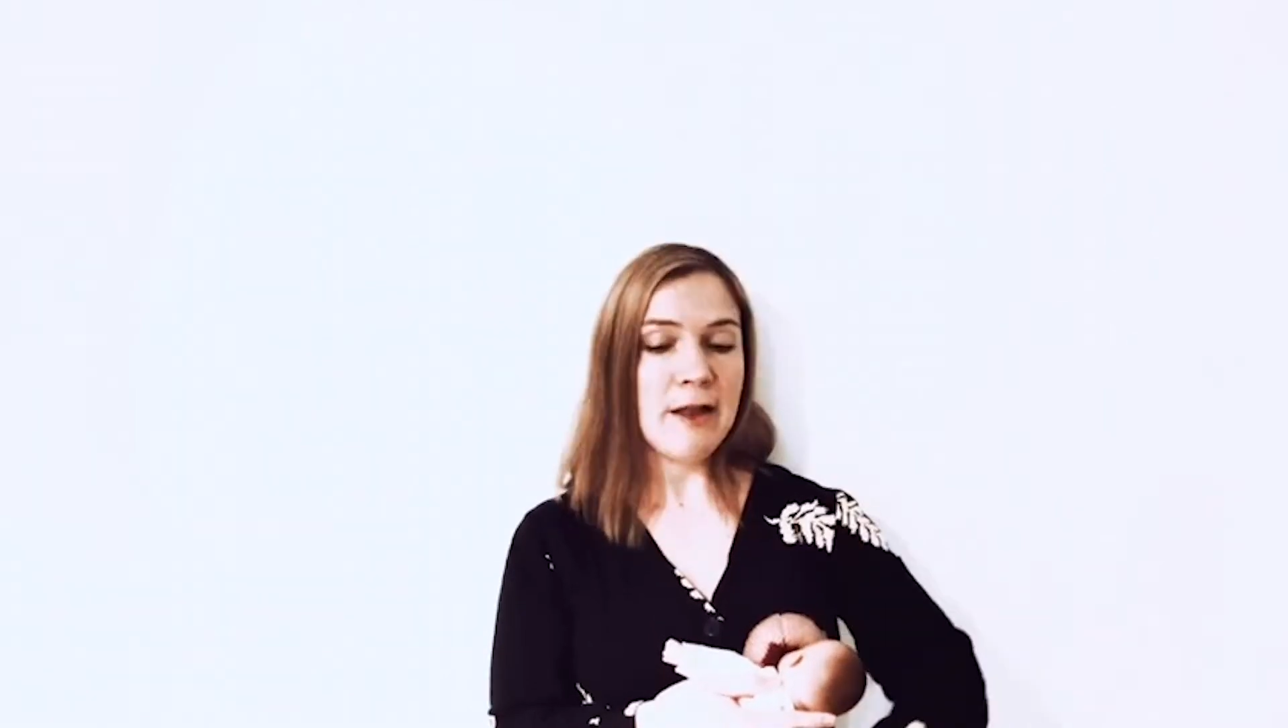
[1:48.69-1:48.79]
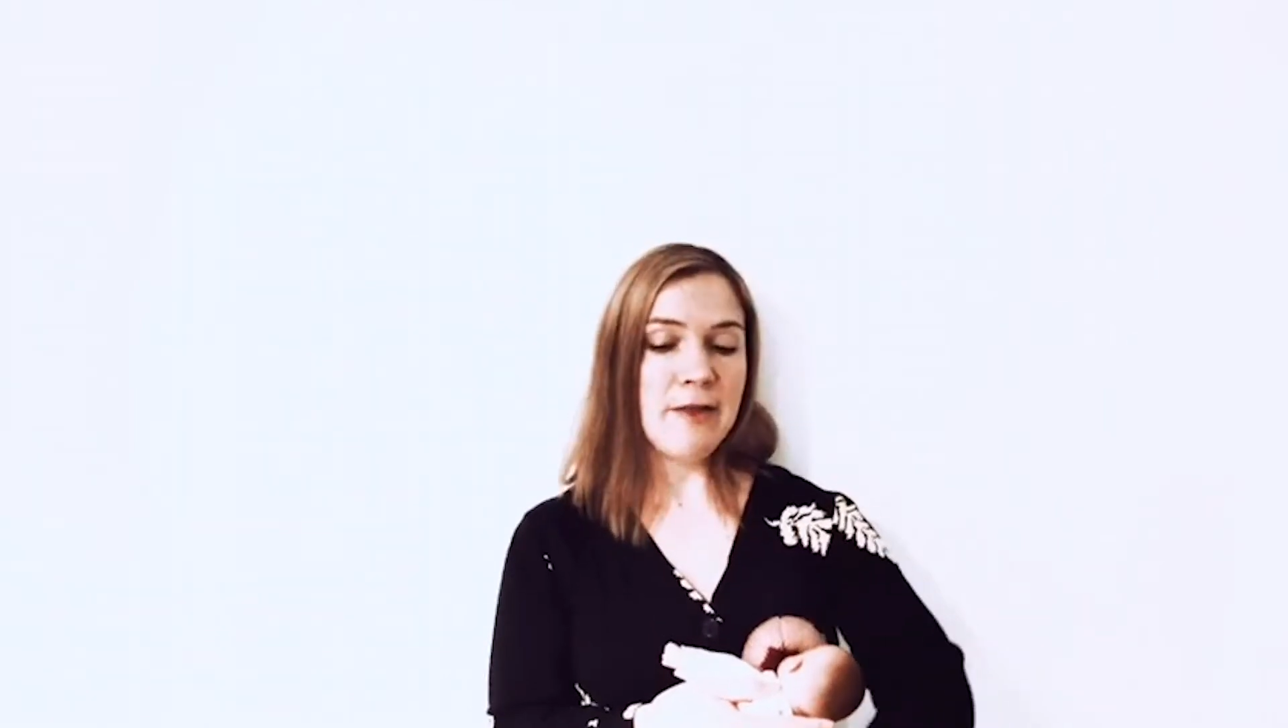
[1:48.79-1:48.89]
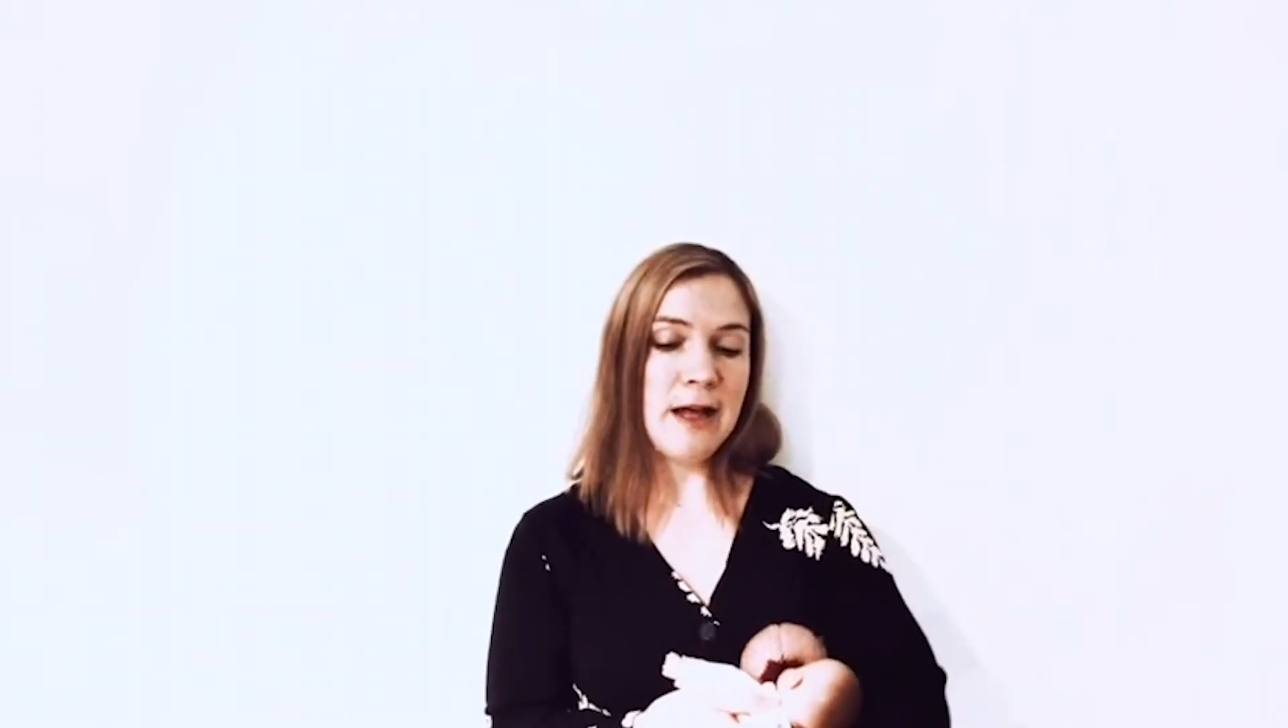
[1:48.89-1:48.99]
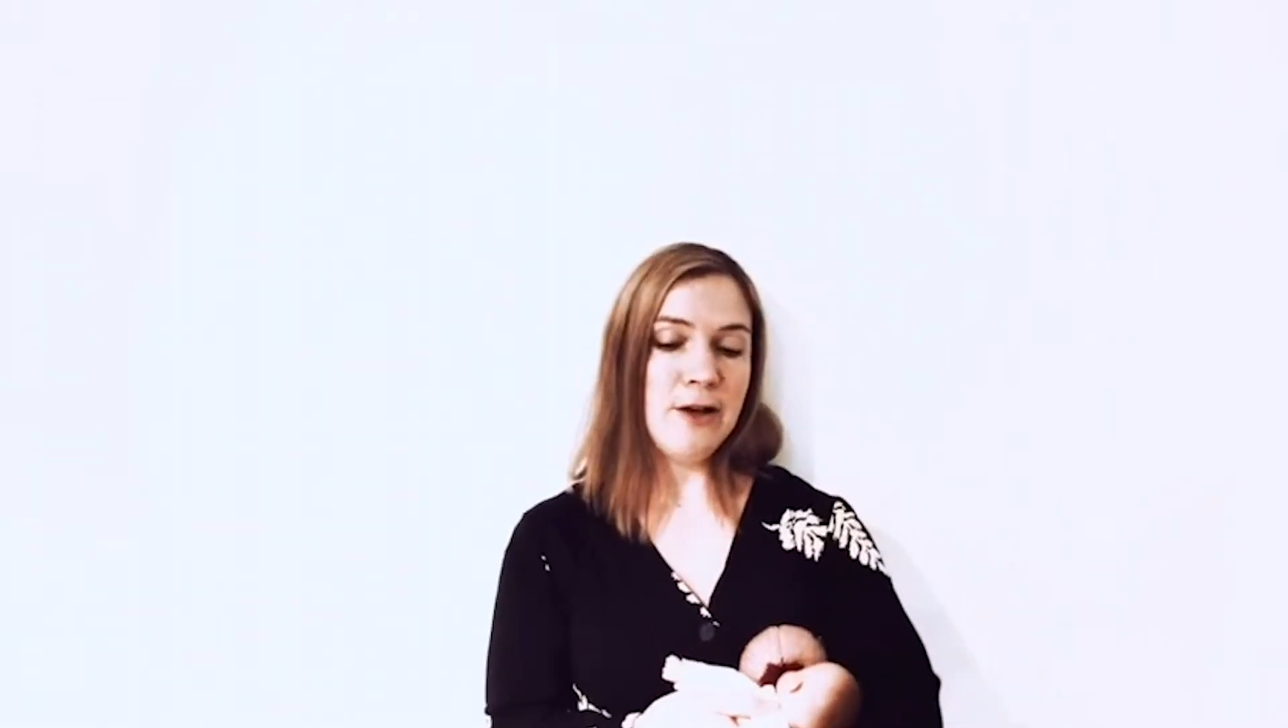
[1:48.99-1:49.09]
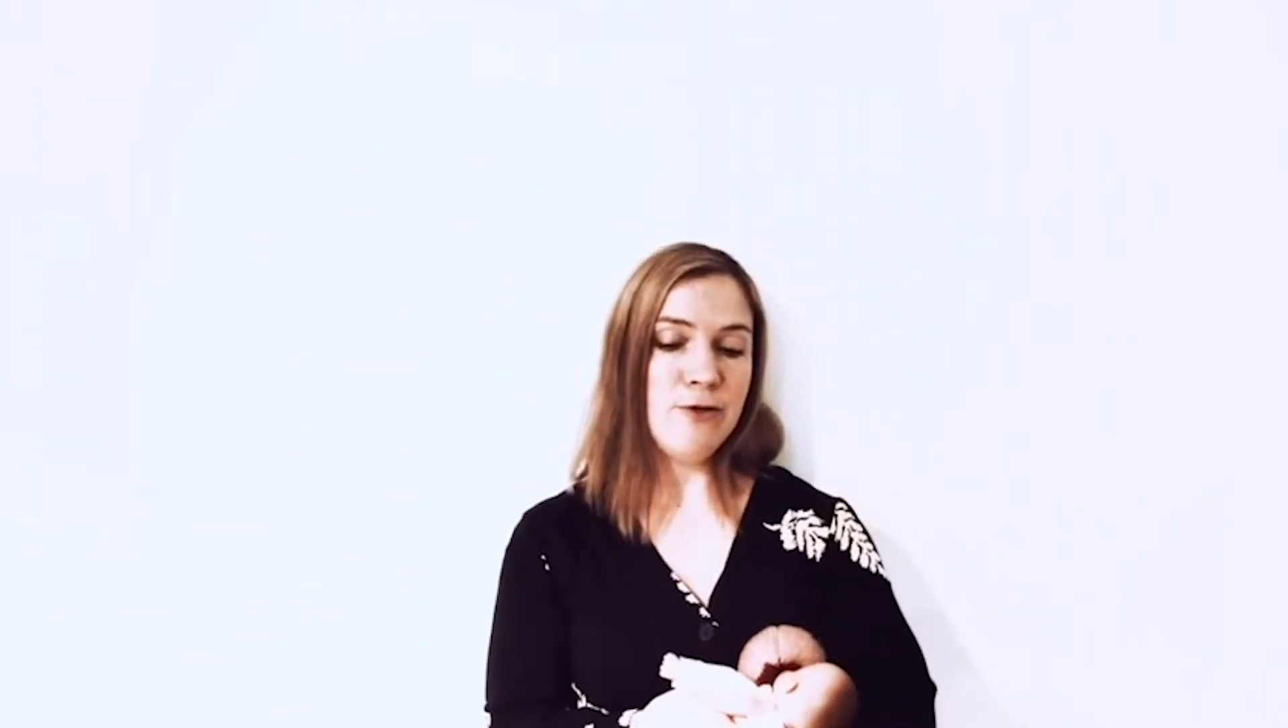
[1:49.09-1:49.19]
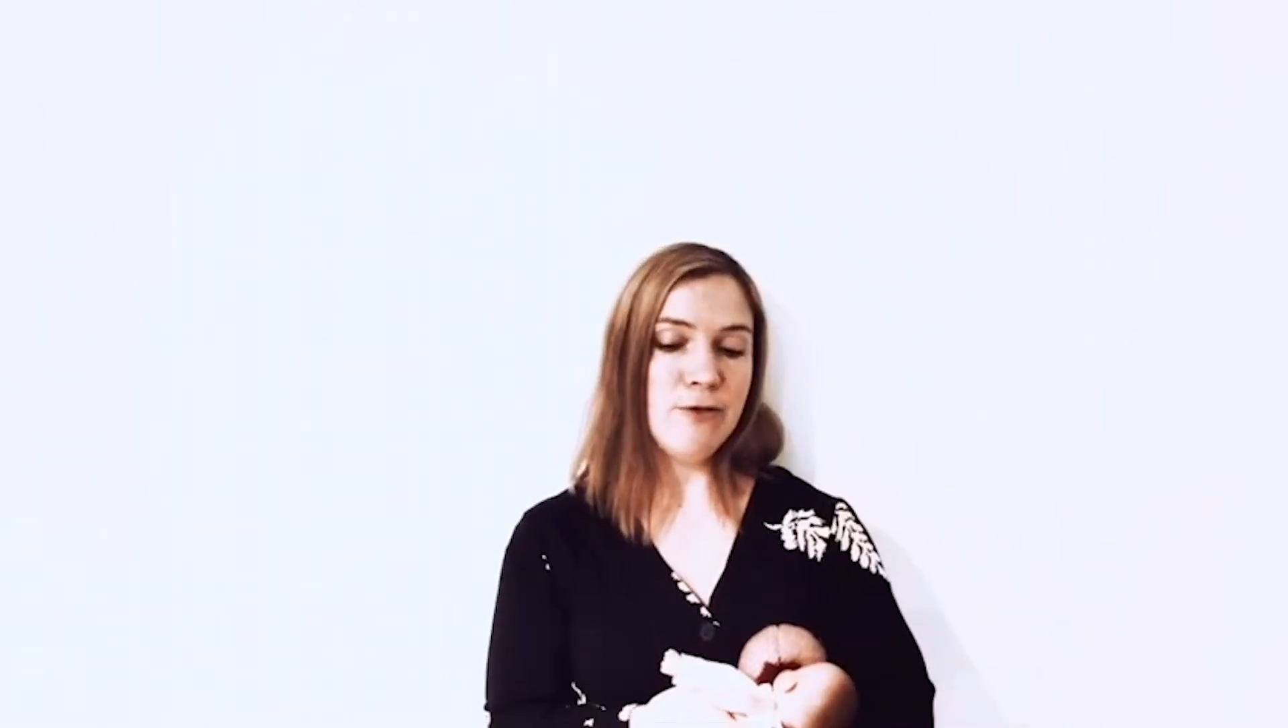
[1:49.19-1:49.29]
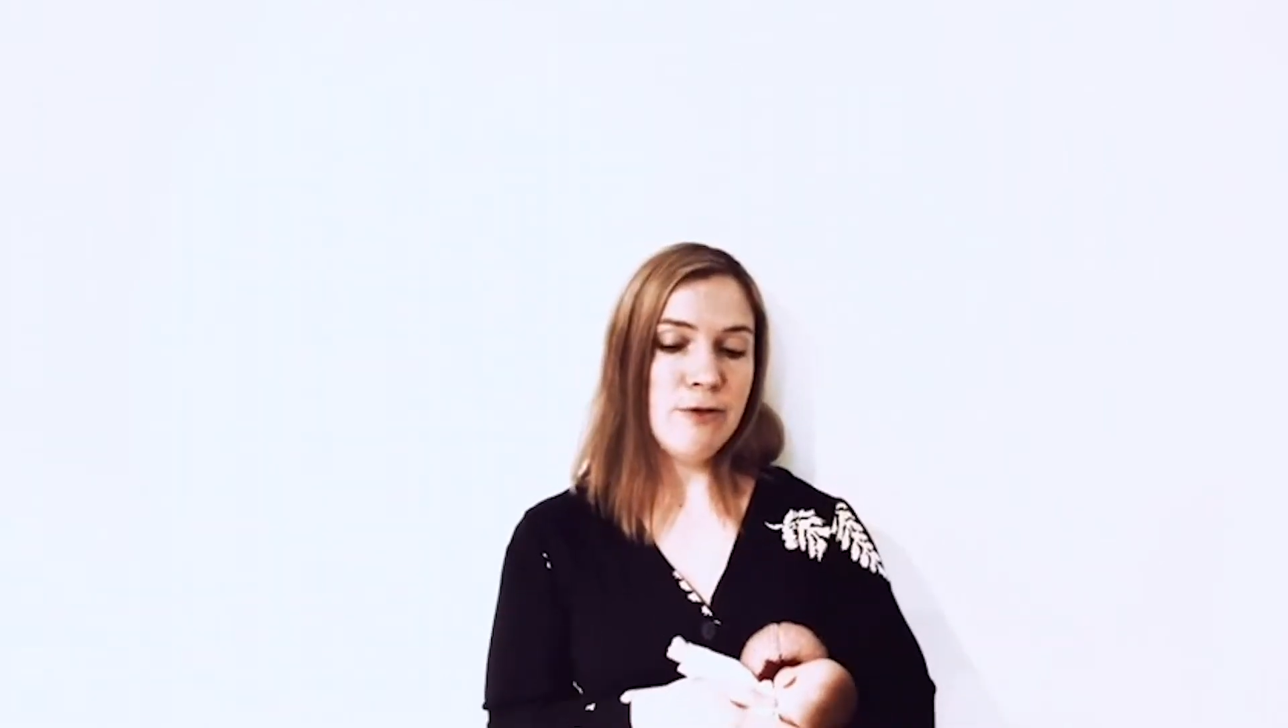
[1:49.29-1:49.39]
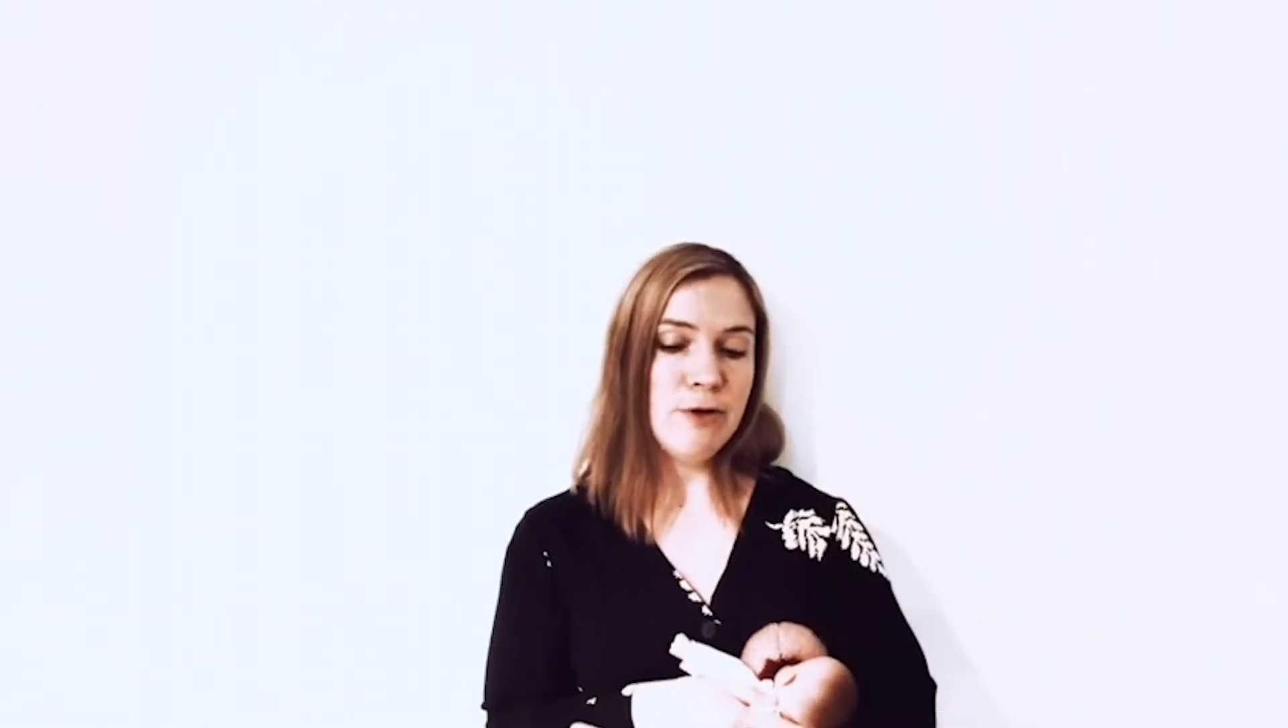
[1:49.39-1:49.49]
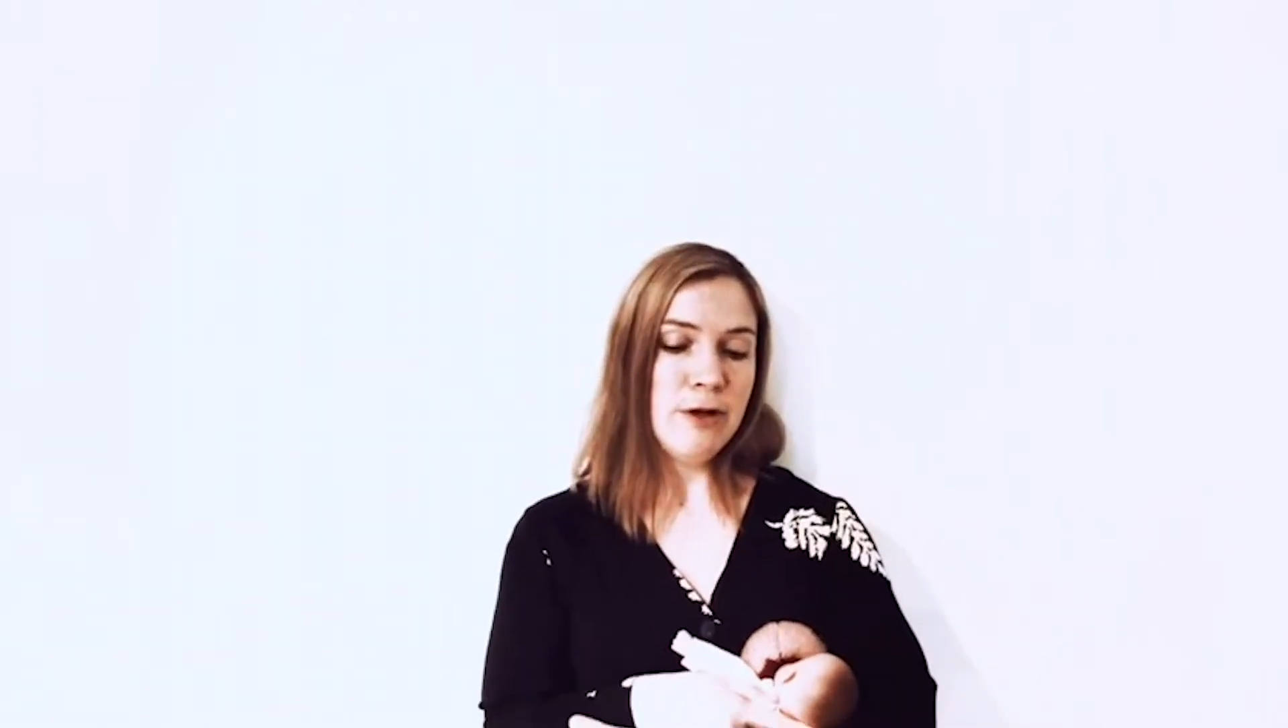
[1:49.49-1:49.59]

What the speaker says: and then you